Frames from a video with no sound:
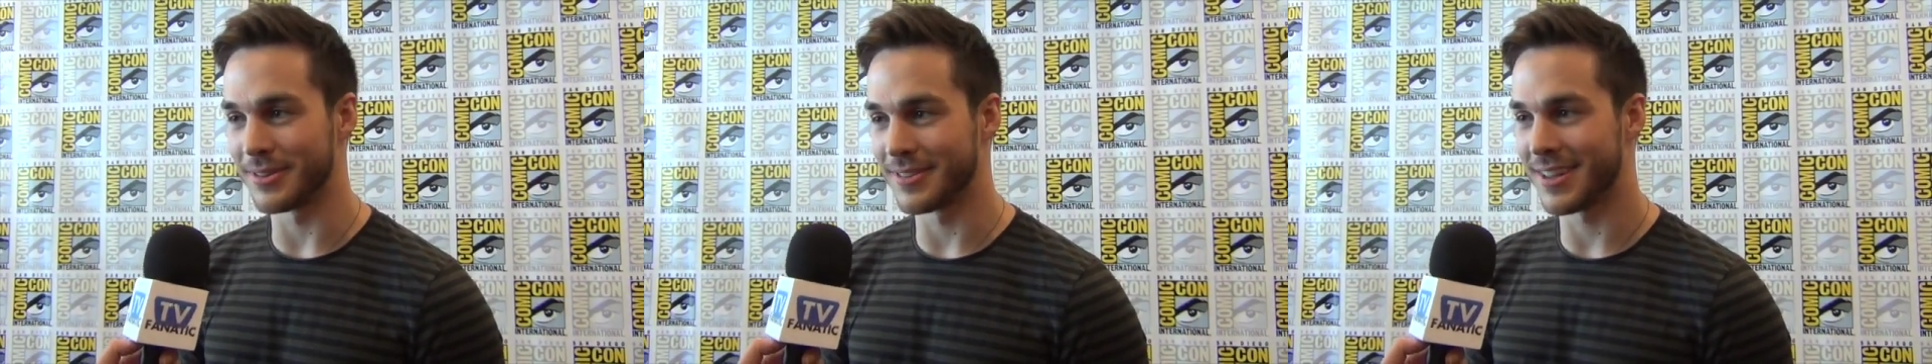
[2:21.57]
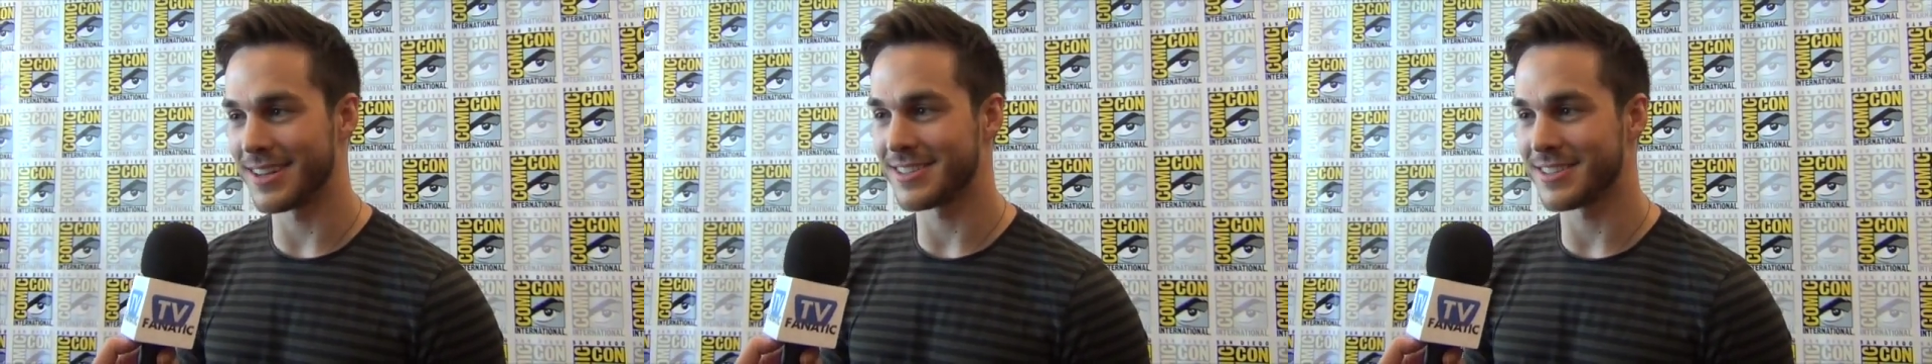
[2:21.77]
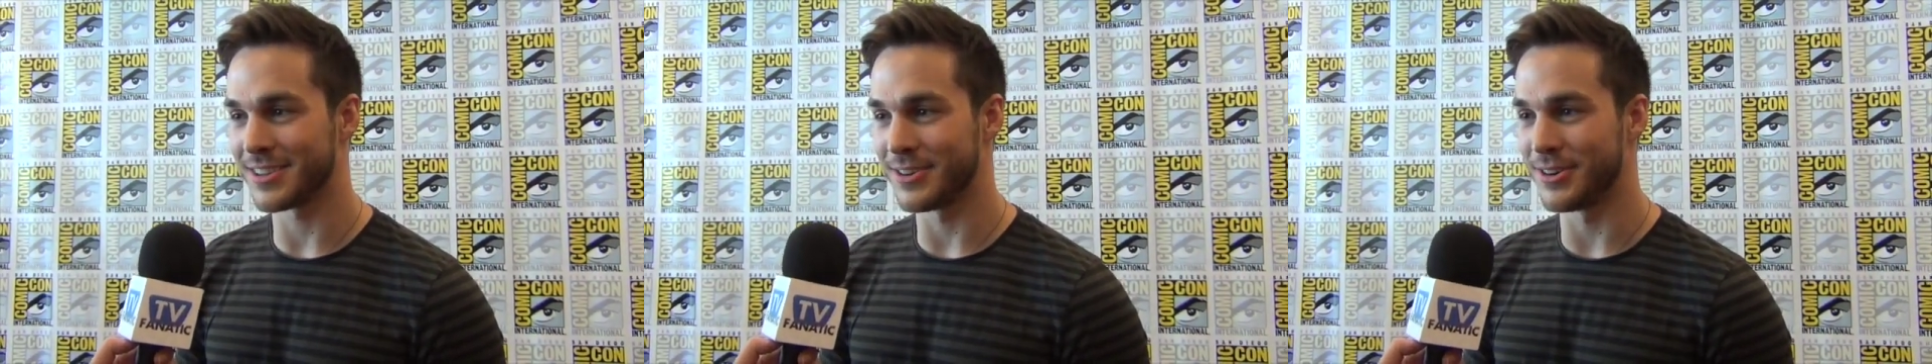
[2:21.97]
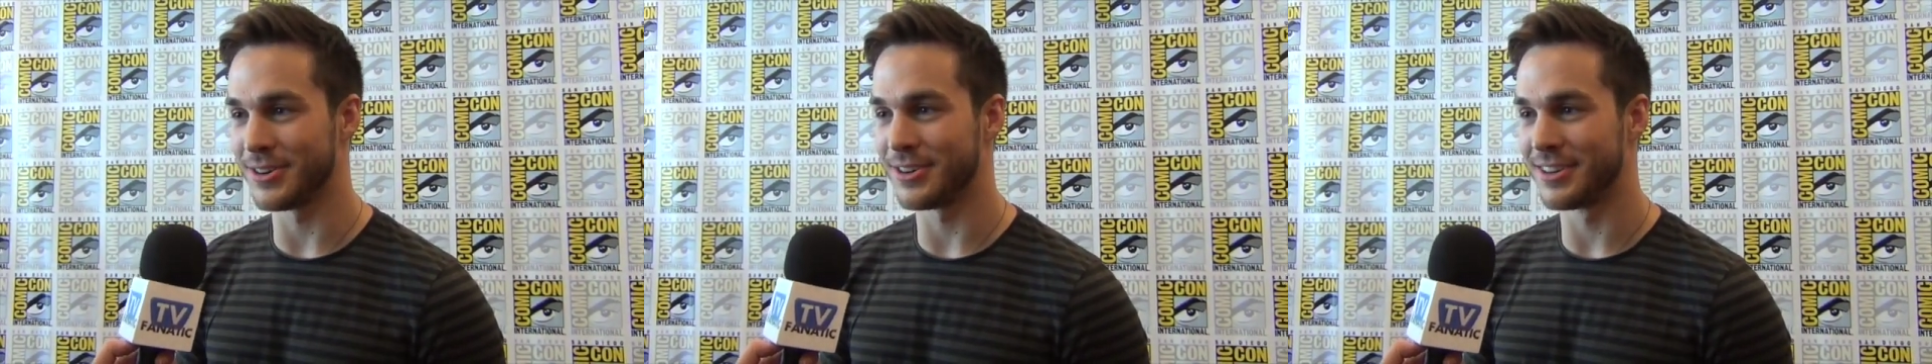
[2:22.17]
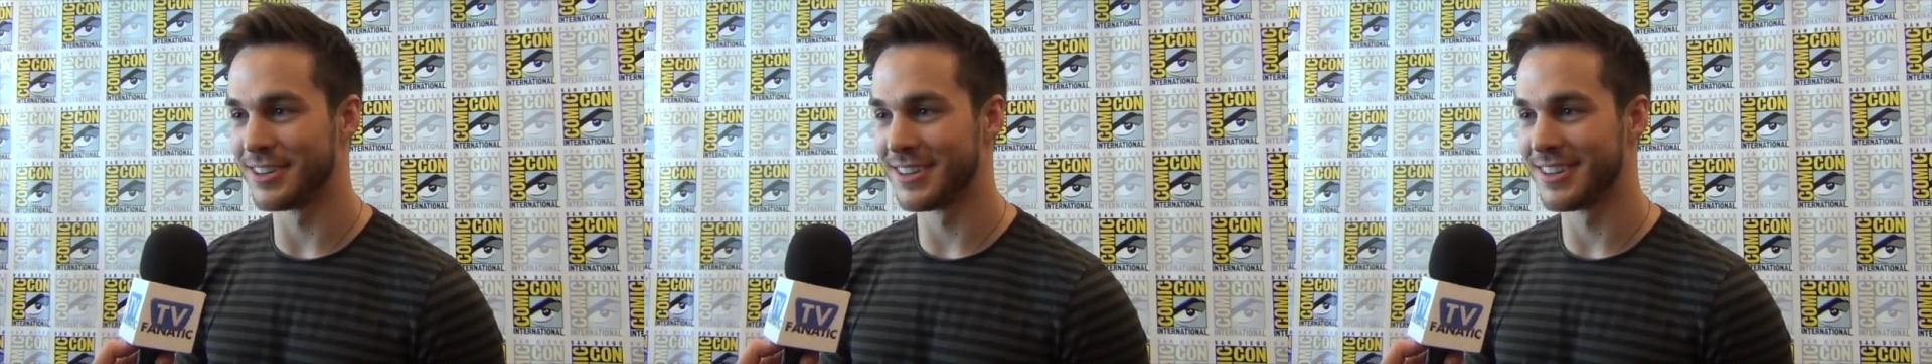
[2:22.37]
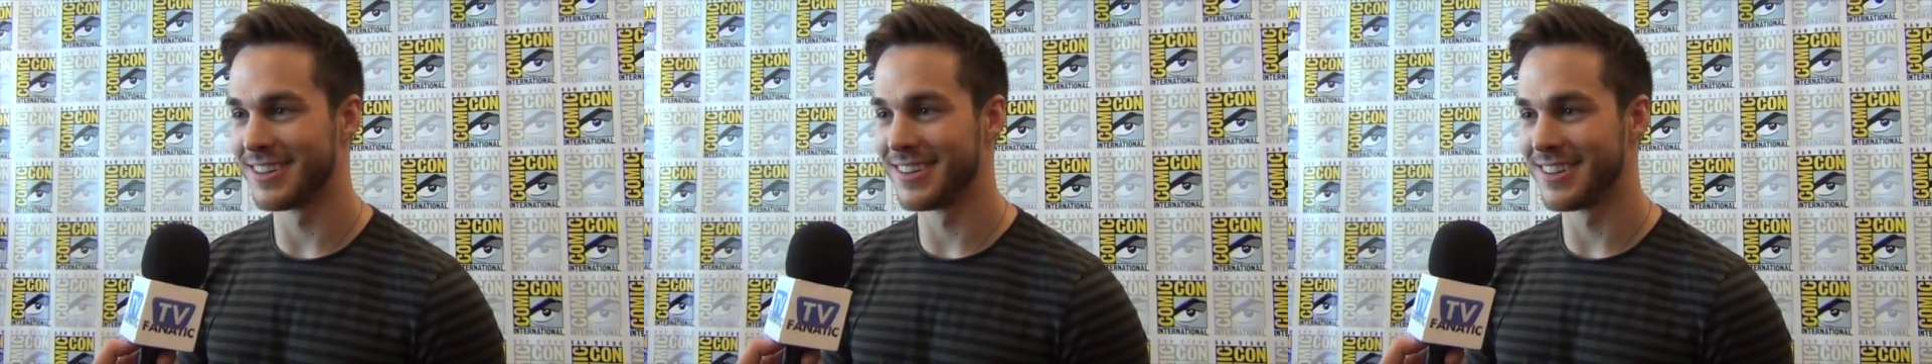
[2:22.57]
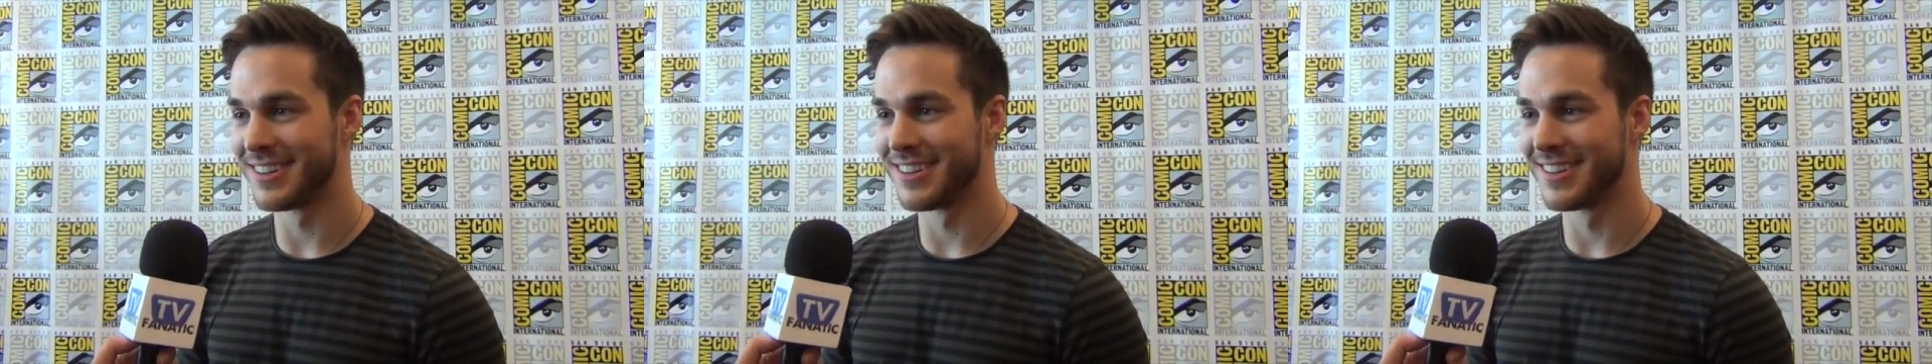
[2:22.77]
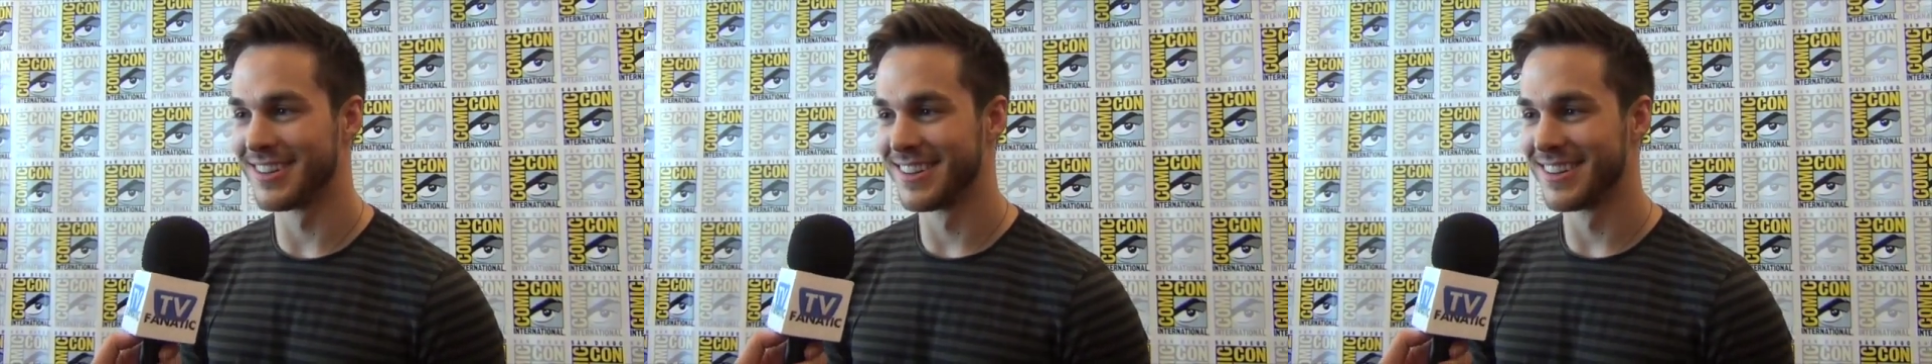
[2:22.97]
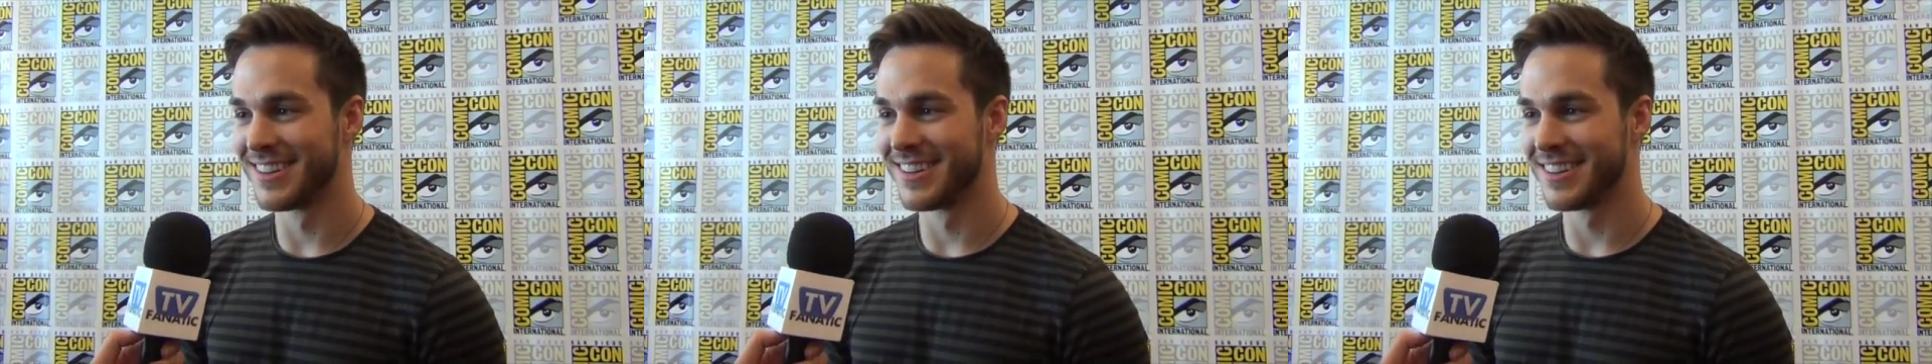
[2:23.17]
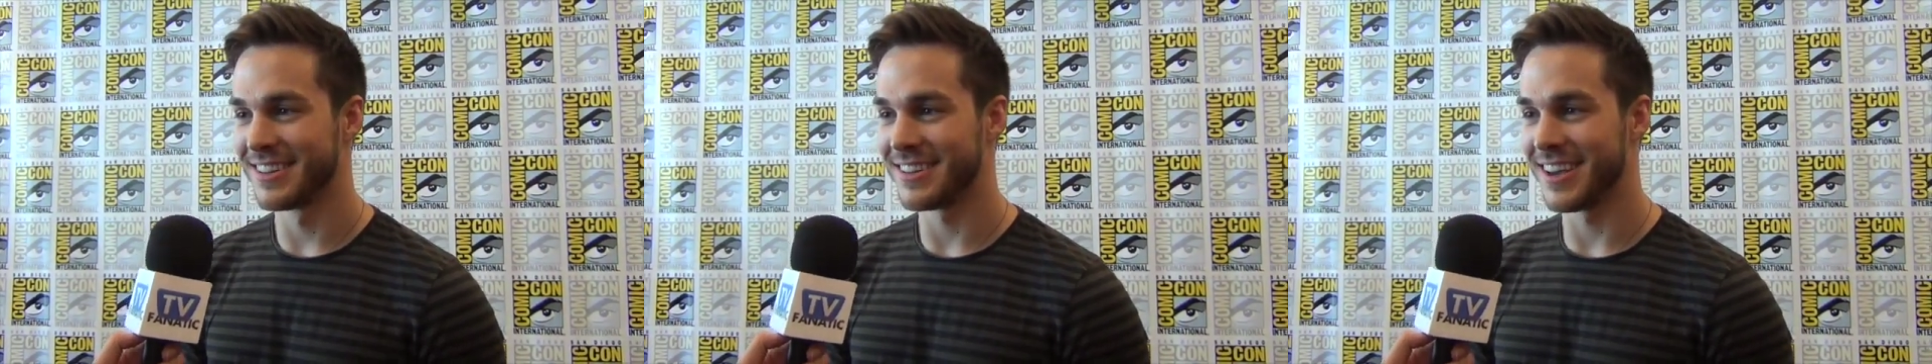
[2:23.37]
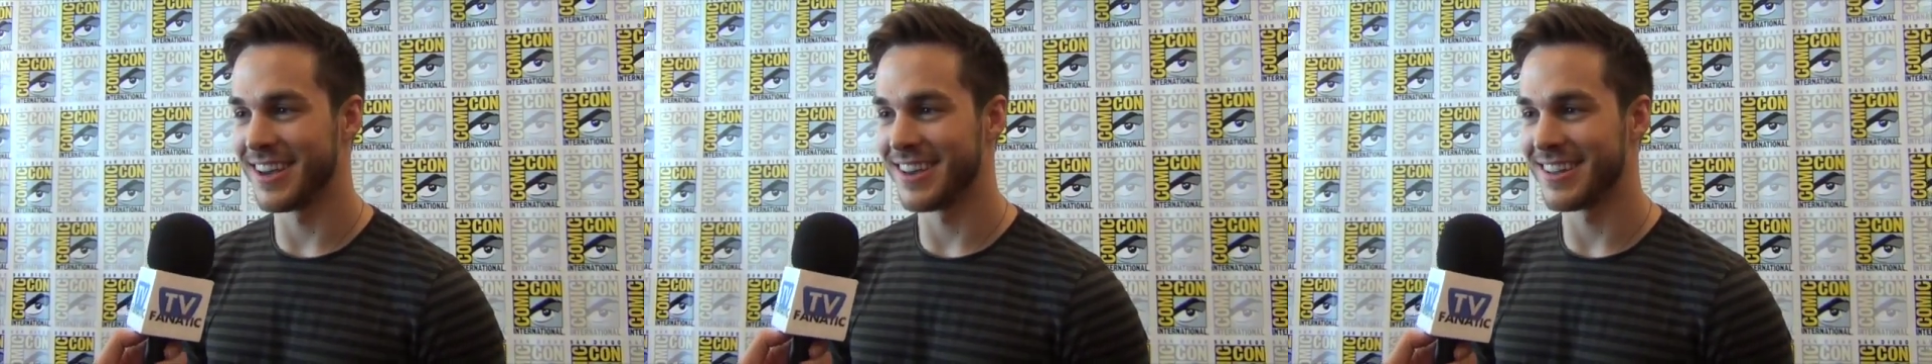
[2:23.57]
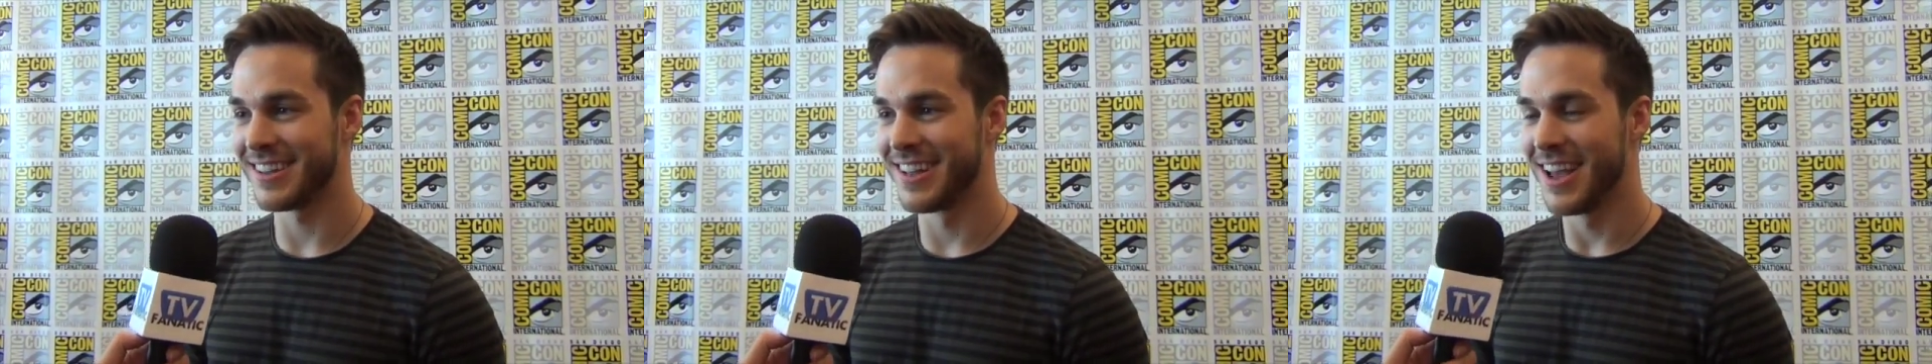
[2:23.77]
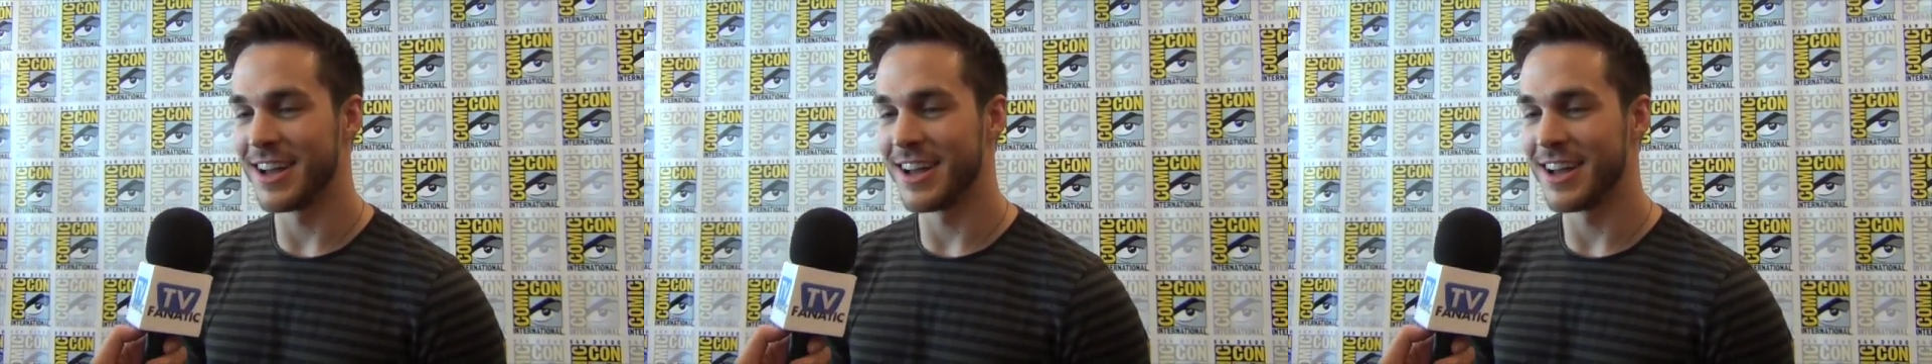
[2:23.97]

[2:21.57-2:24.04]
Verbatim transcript: Yeah, that's the goal. I mean, that's, yeah,